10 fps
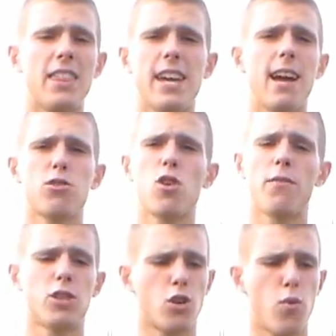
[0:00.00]
I think
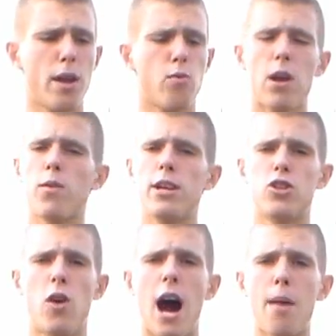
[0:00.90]
Airsoft's a great
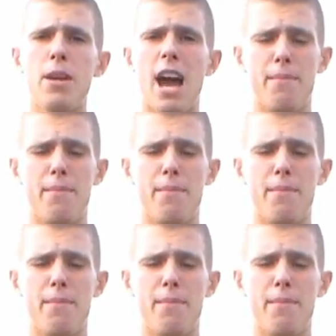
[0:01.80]
recreational hobby.